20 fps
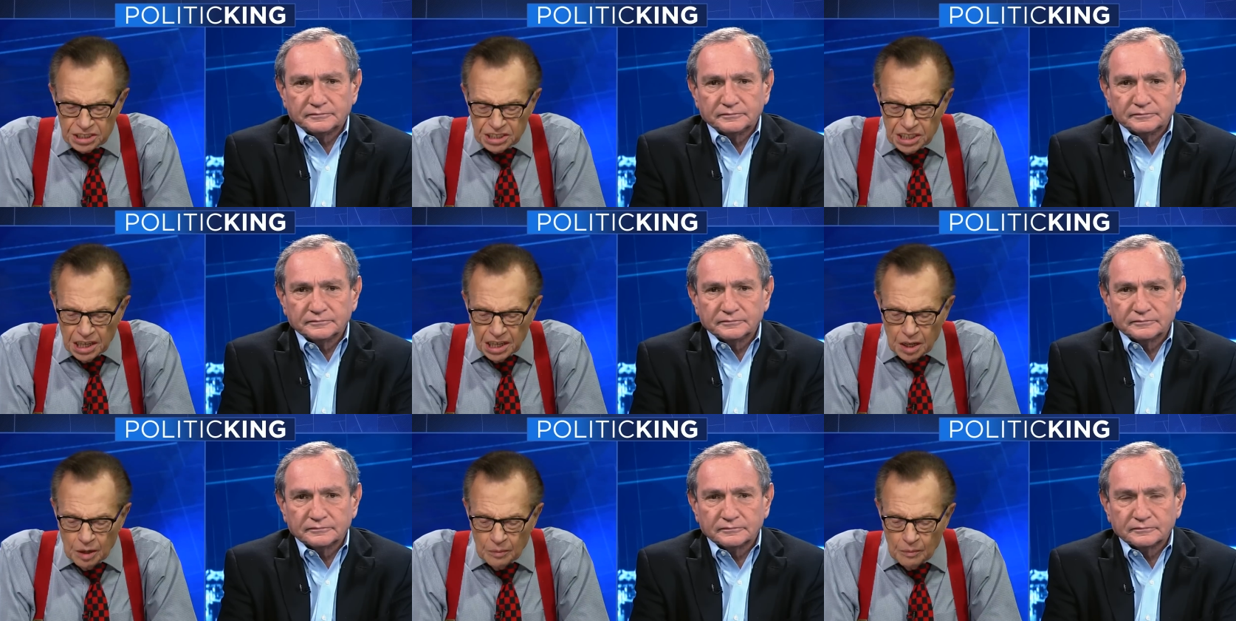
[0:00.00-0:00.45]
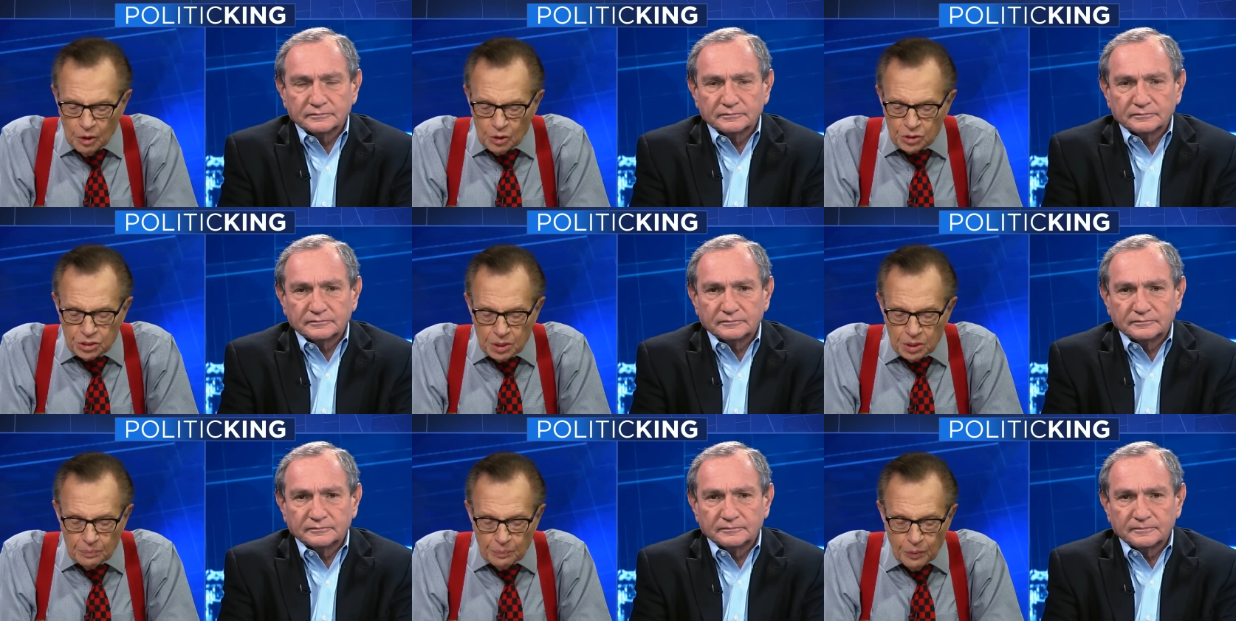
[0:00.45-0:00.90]
Speaker 1: single
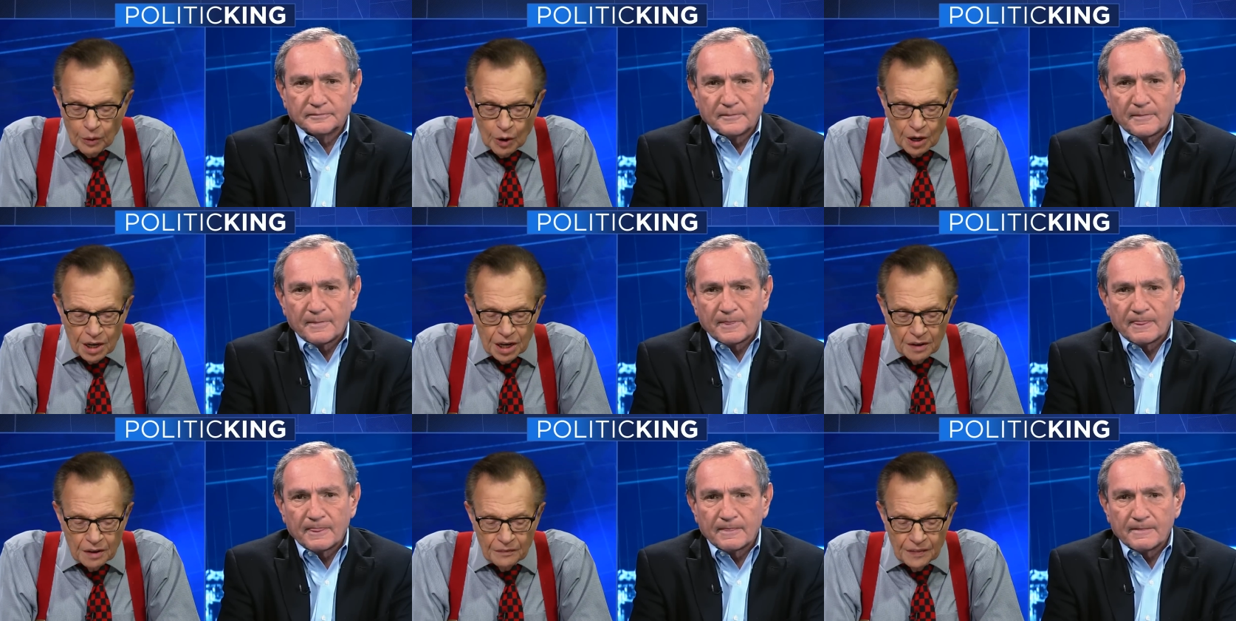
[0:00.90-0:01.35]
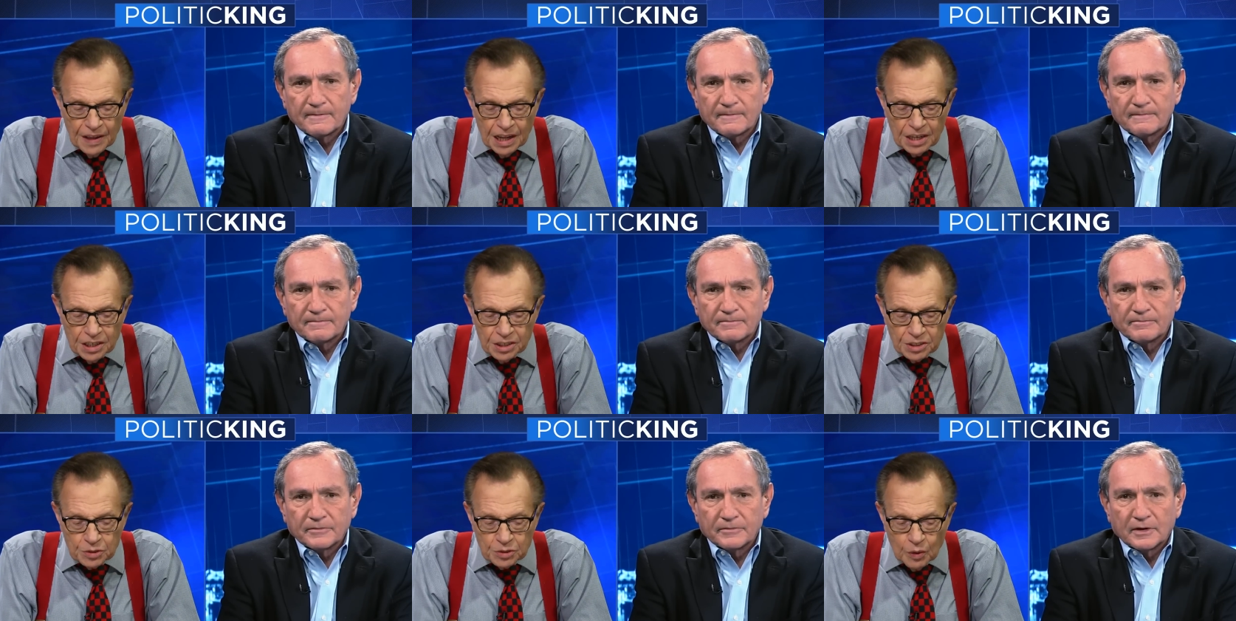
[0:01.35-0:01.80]
most important
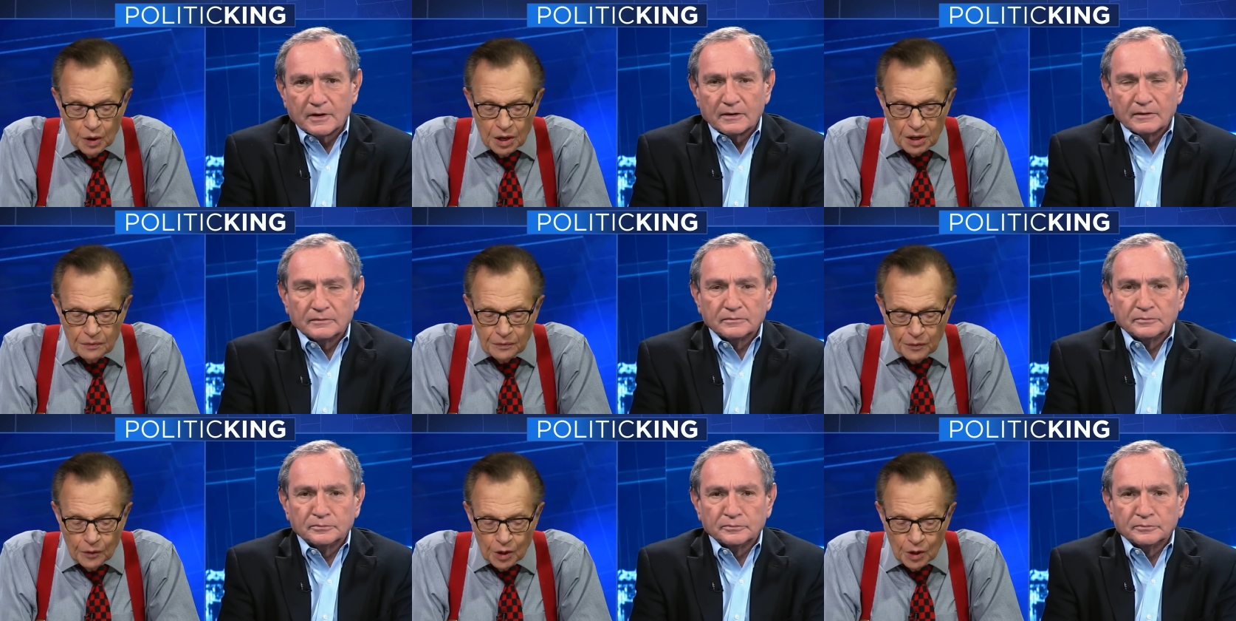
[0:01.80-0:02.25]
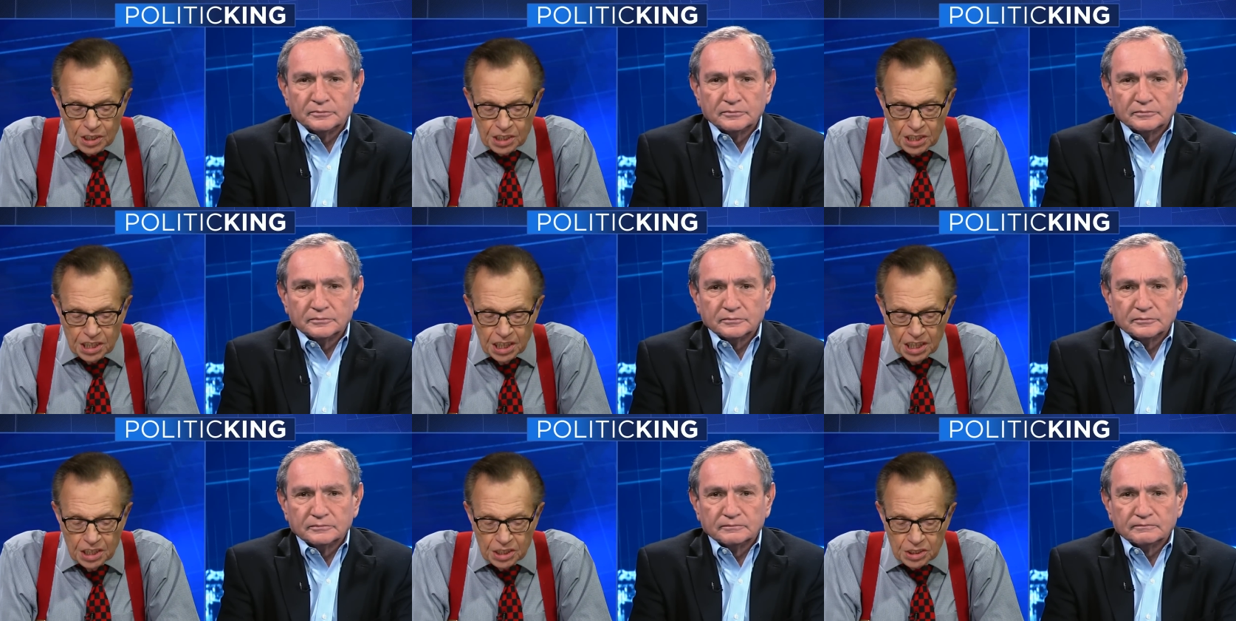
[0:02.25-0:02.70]
event in
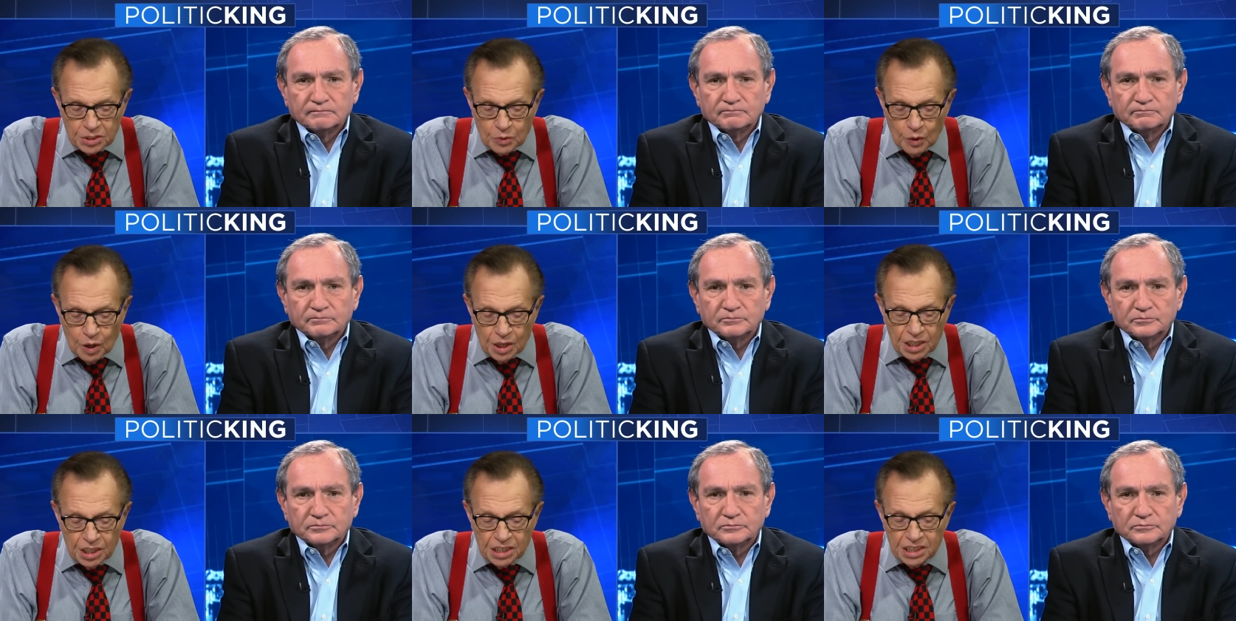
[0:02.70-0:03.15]
2014 is one